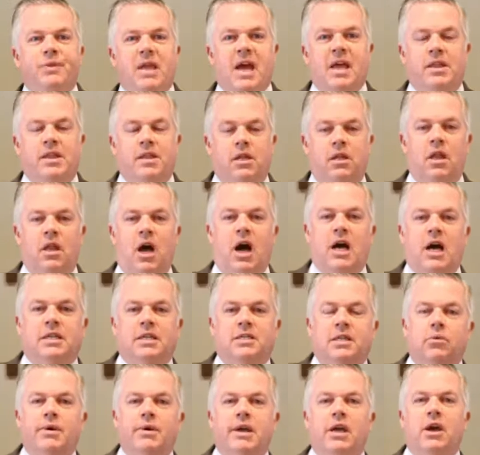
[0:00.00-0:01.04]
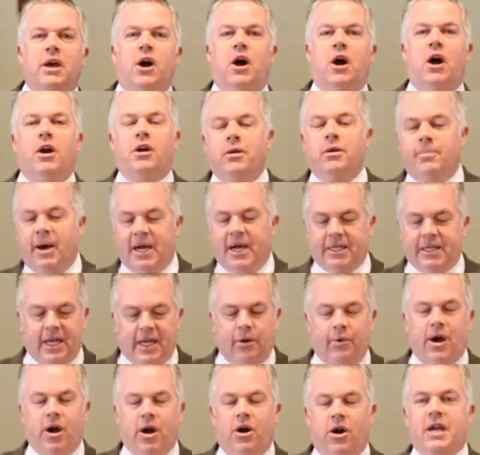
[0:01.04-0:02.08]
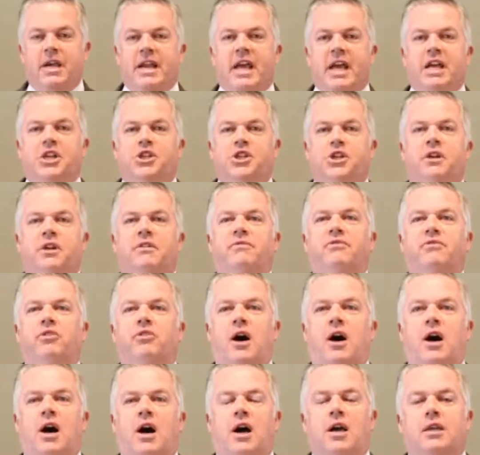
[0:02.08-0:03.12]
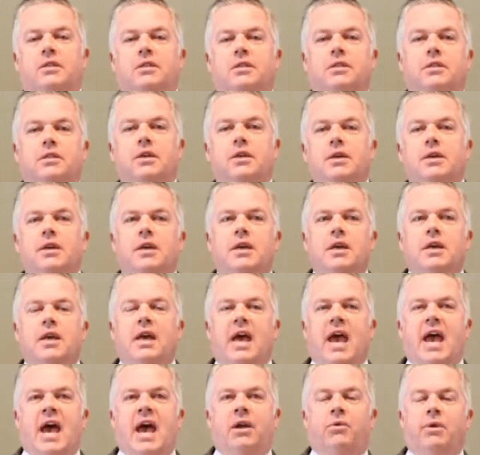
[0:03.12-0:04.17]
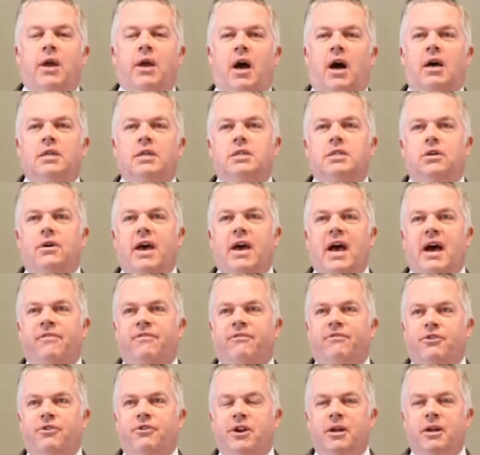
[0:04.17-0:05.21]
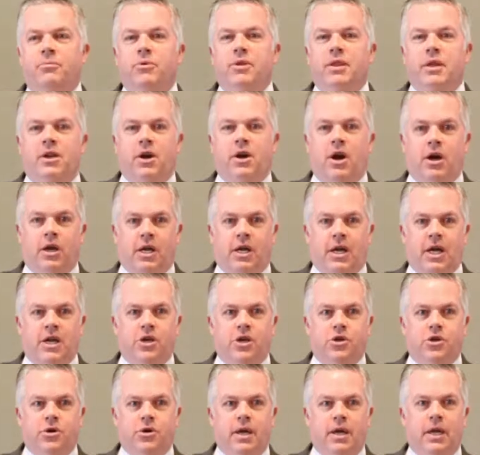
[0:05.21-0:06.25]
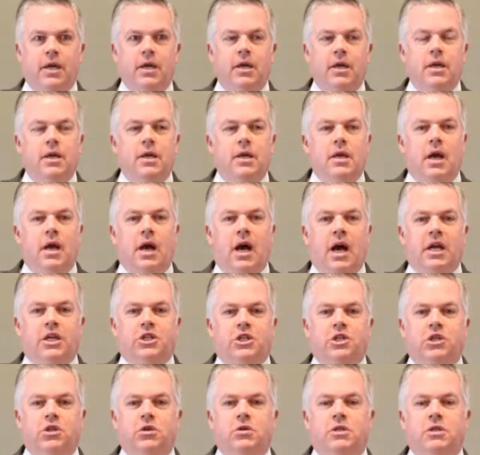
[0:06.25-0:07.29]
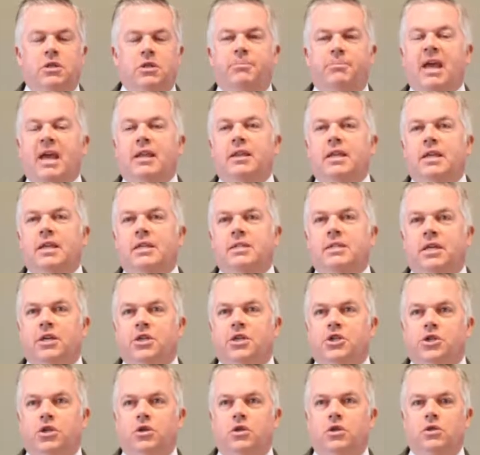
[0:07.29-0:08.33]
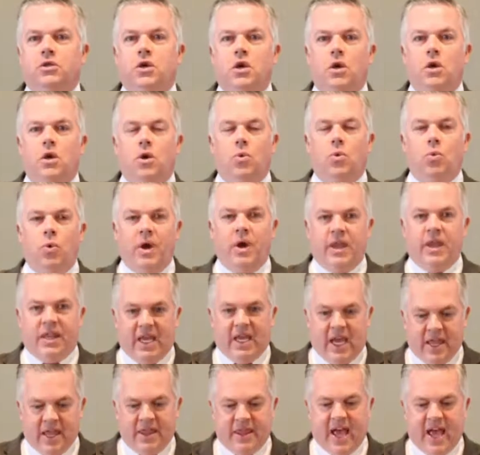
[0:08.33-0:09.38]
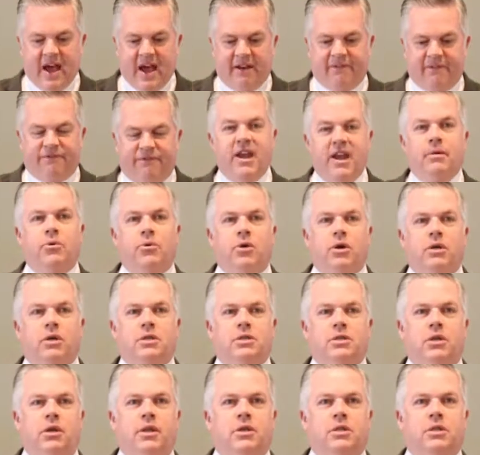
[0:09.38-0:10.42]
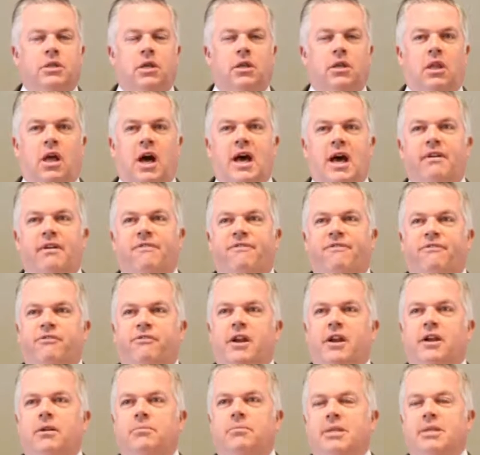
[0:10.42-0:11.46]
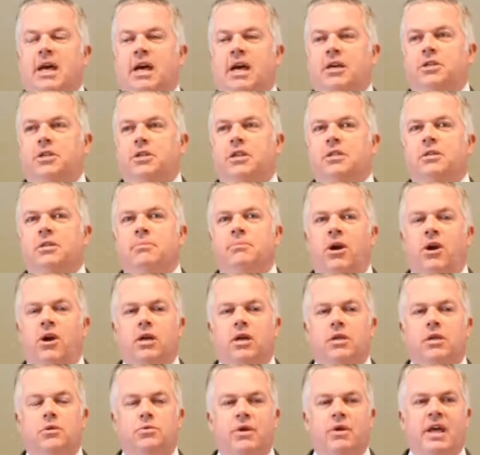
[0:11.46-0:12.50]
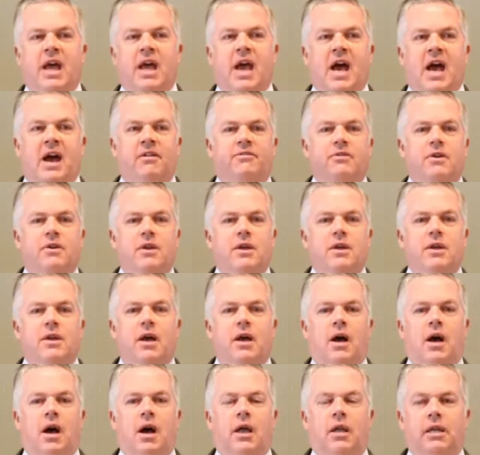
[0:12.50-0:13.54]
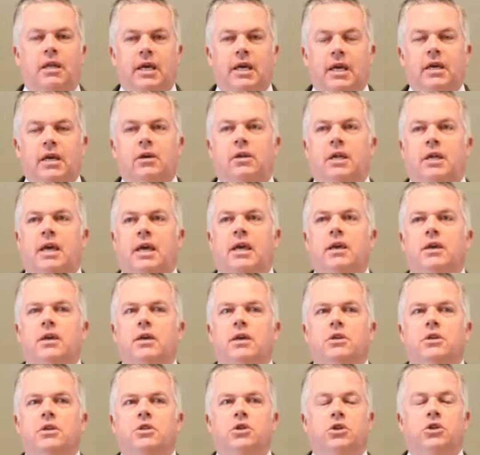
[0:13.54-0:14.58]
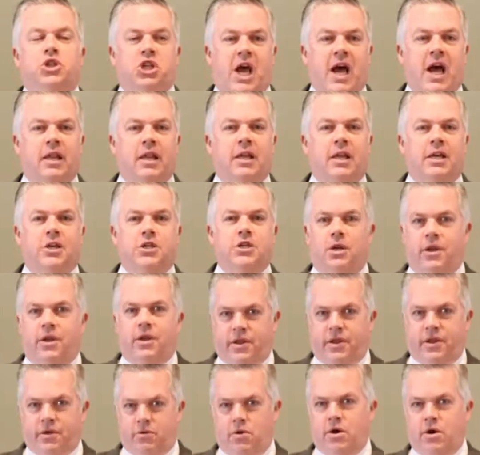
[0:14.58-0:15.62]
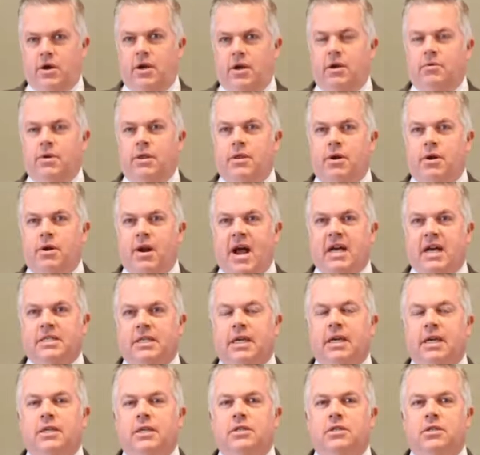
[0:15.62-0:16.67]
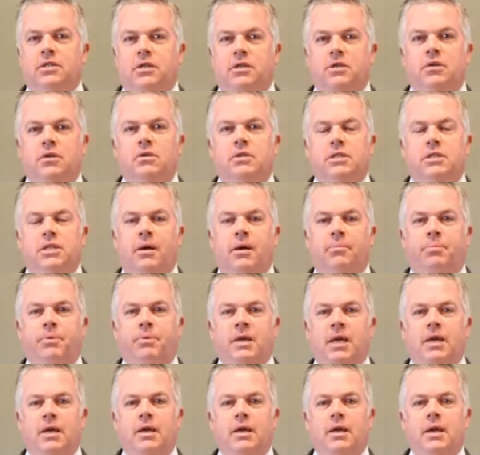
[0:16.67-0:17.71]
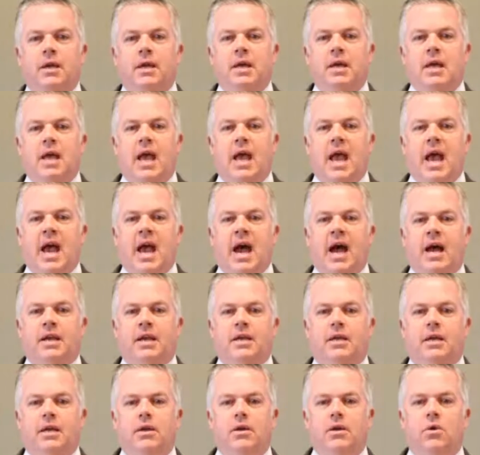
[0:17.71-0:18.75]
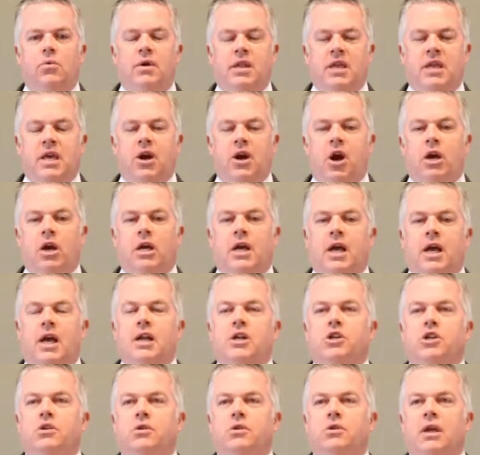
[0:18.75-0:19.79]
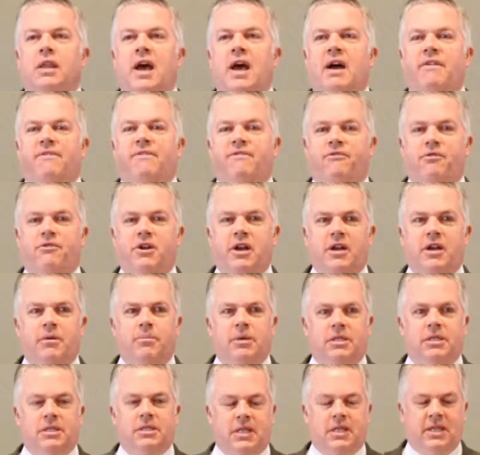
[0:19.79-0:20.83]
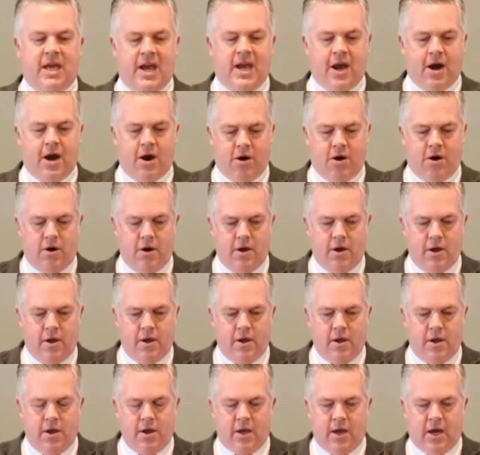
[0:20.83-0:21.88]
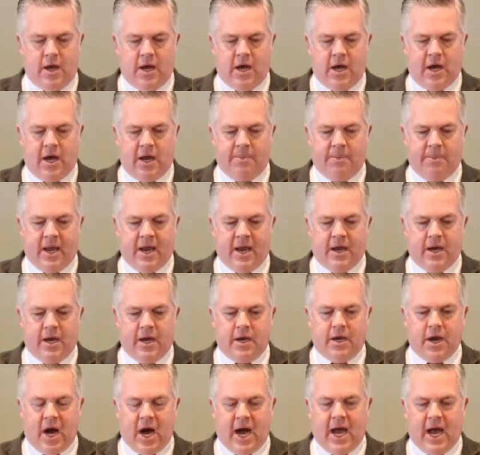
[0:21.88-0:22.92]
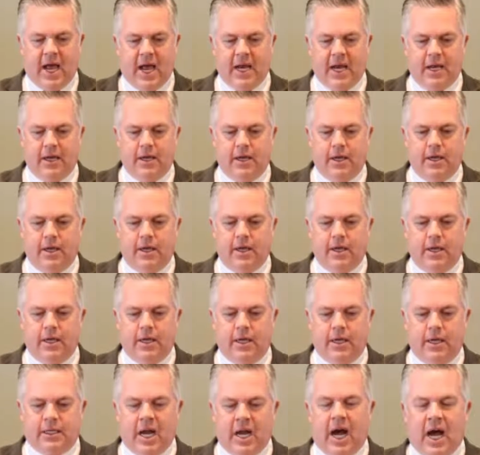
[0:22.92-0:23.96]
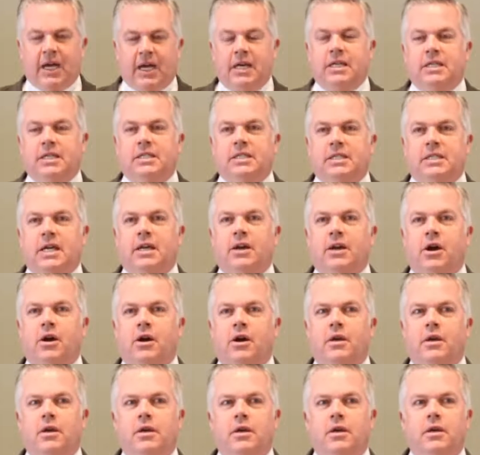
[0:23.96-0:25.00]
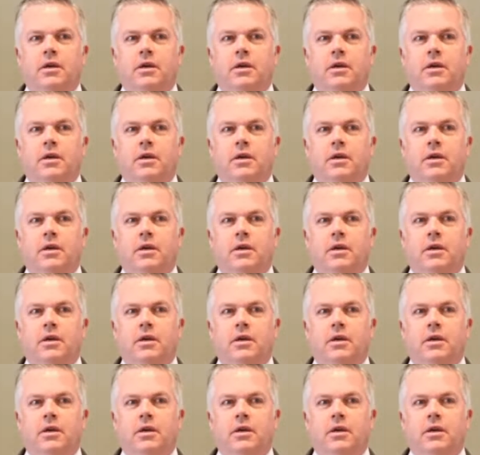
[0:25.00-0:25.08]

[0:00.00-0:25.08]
and the laws, that we are, you might say, we are a nation of laws. And we also have freedom within our country uh, to debate these issues within that framework. So there's a lot of freedoms, actually, as Americans we have uh, legally to challenge authority when they're asking us to do something. And within our country, that freedom is there um, and not, it's not considered